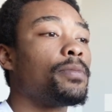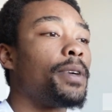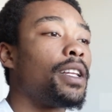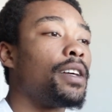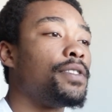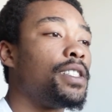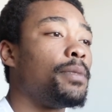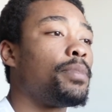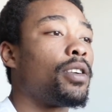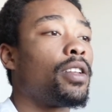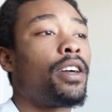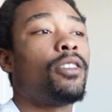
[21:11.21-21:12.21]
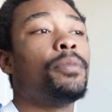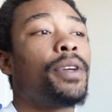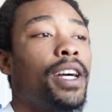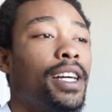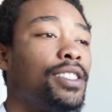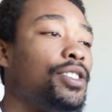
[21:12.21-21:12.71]
my 11-team parlay. I hope you
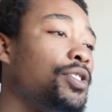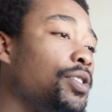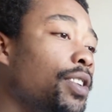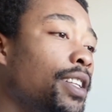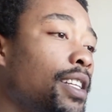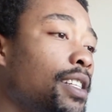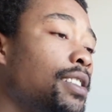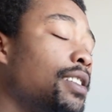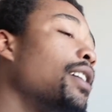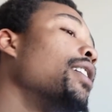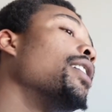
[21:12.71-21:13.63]
guys enjoyed this.